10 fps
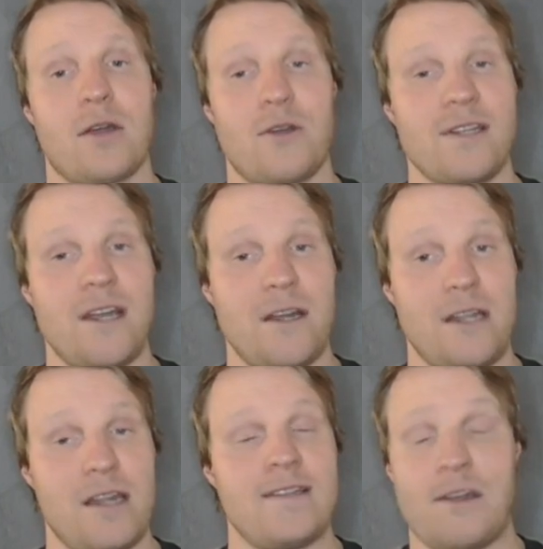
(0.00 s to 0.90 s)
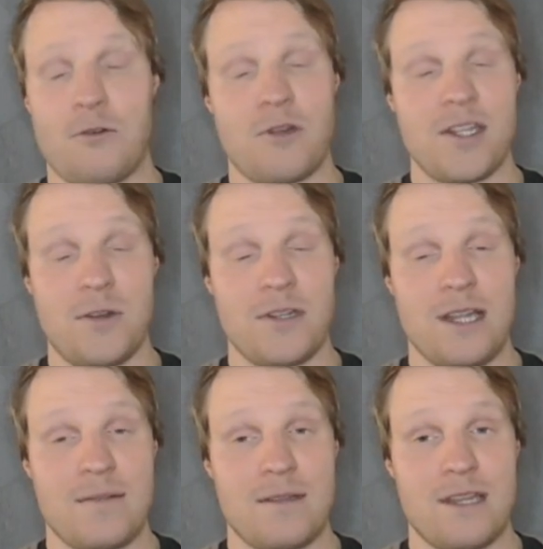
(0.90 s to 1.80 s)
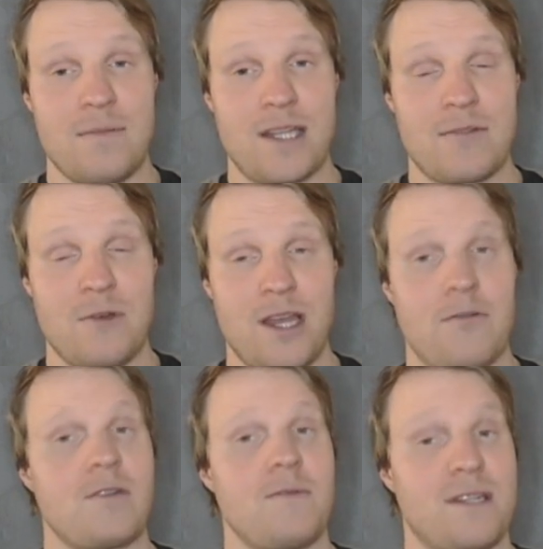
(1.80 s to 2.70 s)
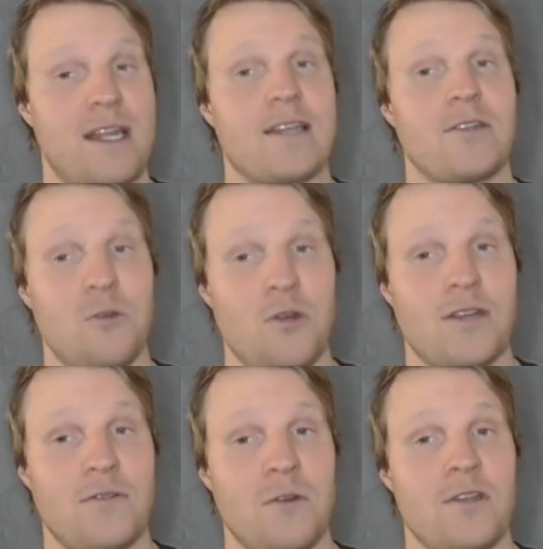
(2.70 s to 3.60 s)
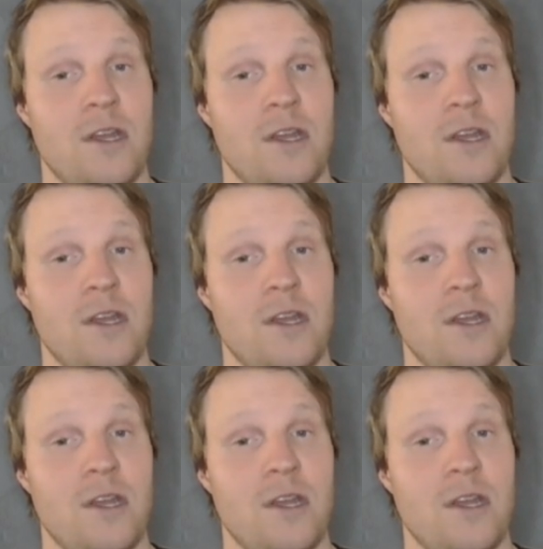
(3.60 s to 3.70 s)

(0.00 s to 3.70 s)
Chris here did 0 transfers this past week, which means that he has 2 transfers.